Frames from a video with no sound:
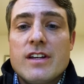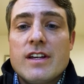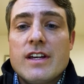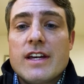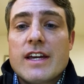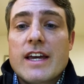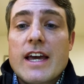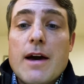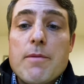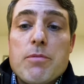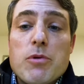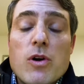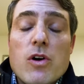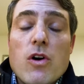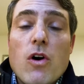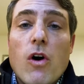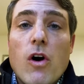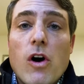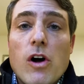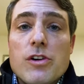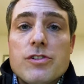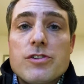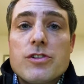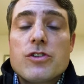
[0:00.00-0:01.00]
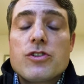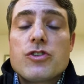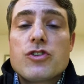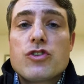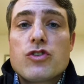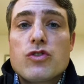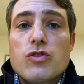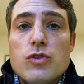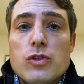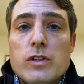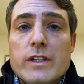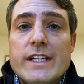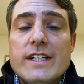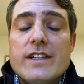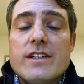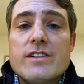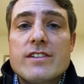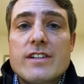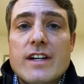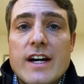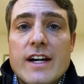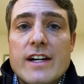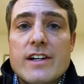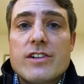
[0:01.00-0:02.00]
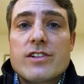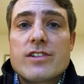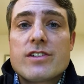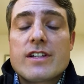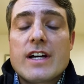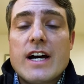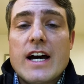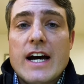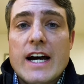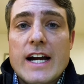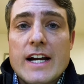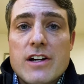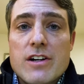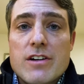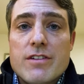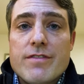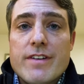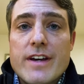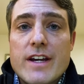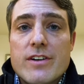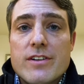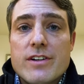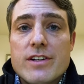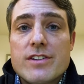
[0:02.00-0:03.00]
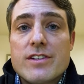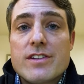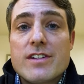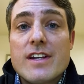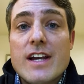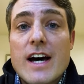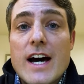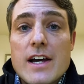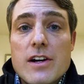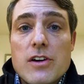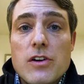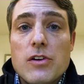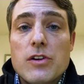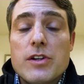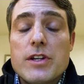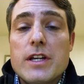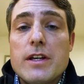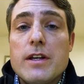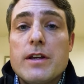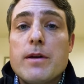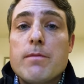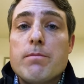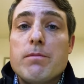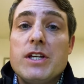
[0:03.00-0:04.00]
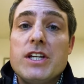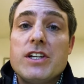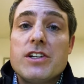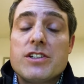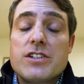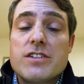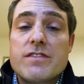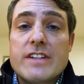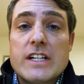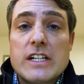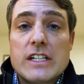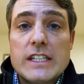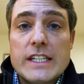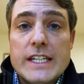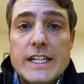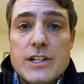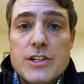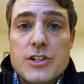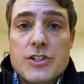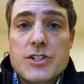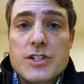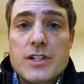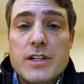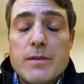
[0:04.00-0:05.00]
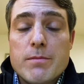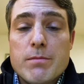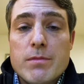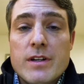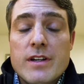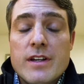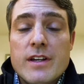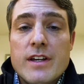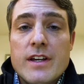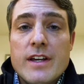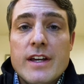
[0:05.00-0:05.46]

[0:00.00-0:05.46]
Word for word: Capital One also truly desires to hire veterans, not only because of their leadership